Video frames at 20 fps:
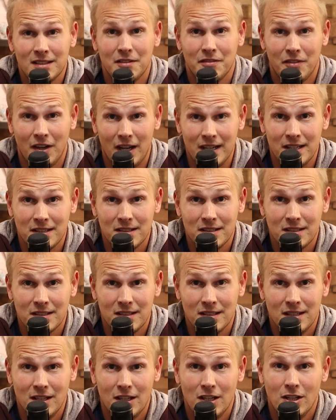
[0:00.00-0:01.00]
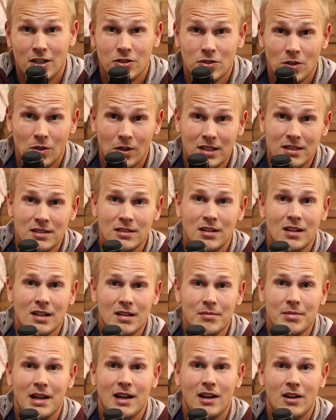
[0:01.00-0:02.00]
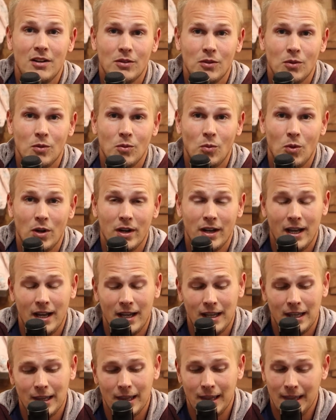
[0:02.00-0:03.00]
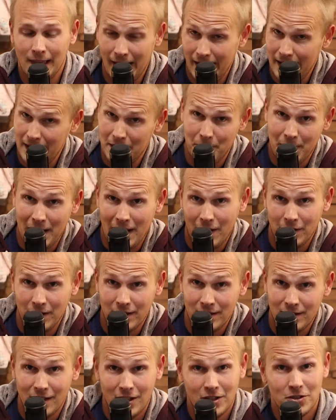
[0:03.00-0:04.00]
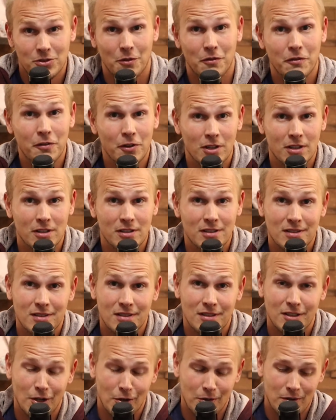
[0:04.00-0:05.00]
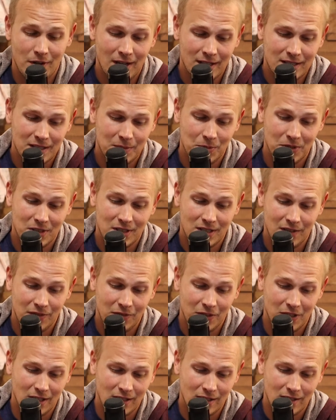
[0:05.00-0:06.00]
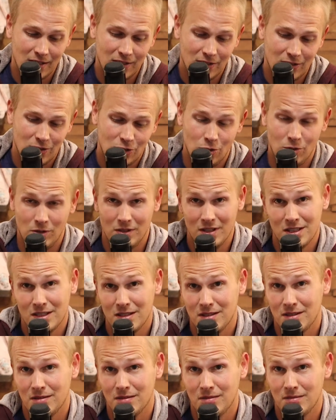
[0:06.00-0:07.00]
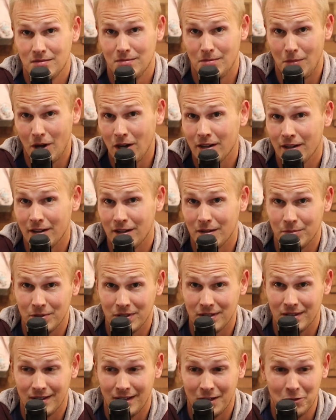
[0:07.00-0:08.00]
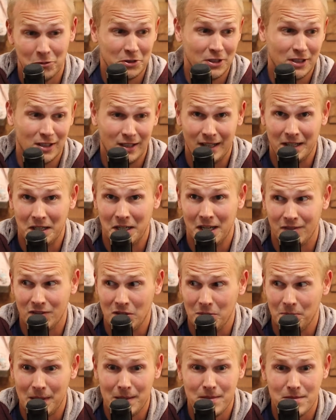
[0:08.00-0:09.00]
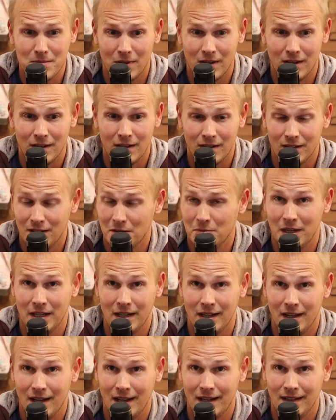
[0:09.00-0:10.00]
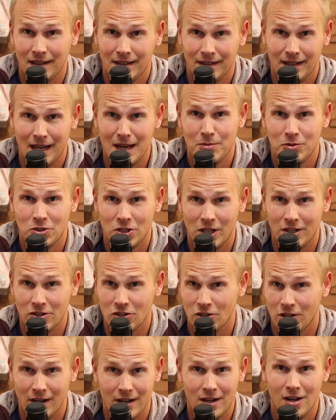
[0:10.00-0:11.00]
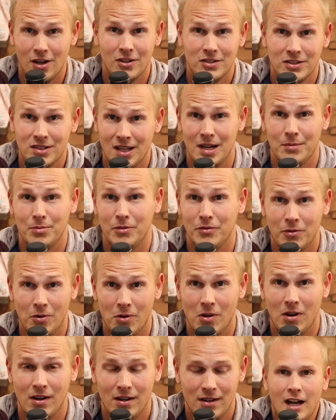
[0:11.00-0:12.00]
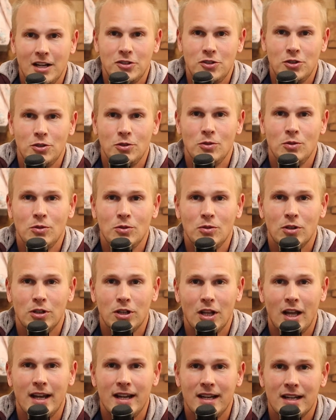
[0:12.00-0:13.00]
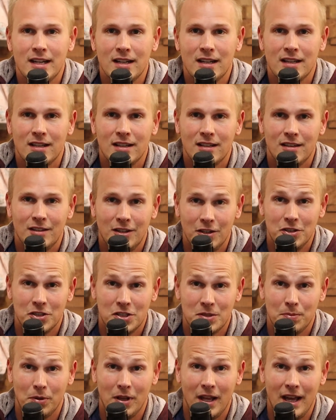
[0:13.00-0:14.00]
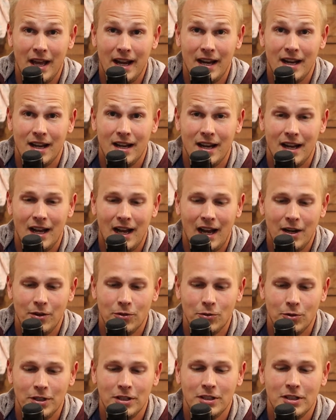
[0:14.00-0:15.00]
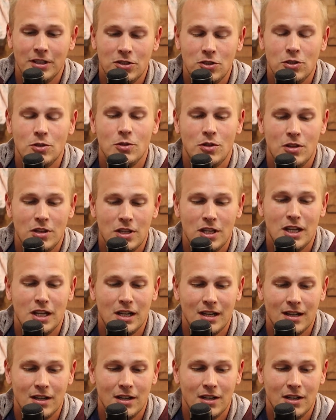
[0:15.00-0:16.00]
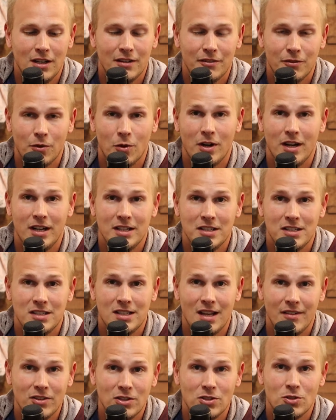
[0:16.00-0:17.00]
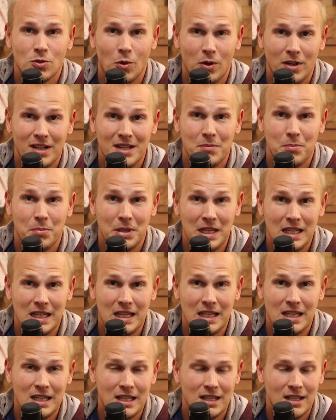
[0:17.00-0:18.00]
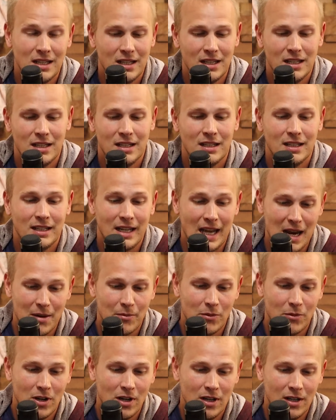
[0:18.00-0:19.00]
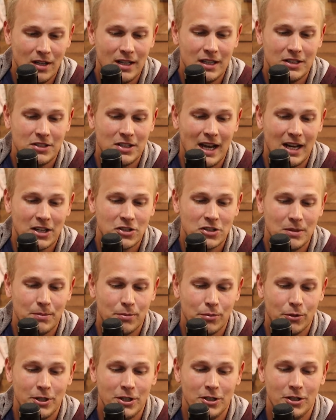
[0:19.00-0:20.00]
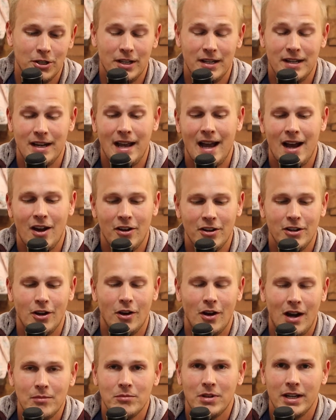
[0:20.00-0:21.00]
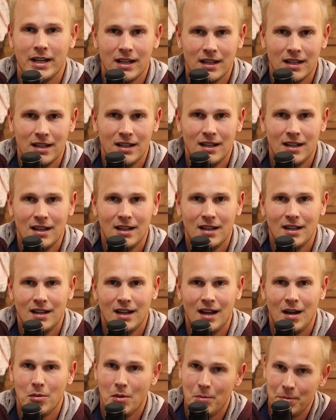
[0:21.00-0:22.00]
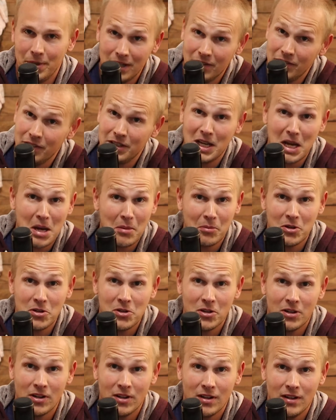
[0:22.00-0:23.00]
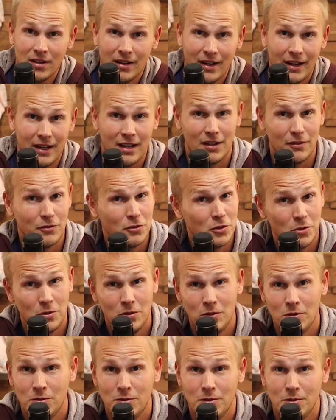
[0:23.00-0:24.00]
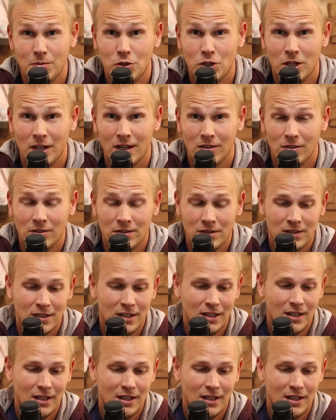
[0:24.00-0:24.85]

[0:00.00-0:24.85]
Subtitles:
device. So let's talk about what I like about it. So first, not specific to this monitor, but I really like having a baby monitor. Oh my God, game changer. I know I said it before. I do like the display. I really do think for a 720p camera, it's actually pretty good. Now, I'm a bit of a camera nerd. I have 2 YouTube channels.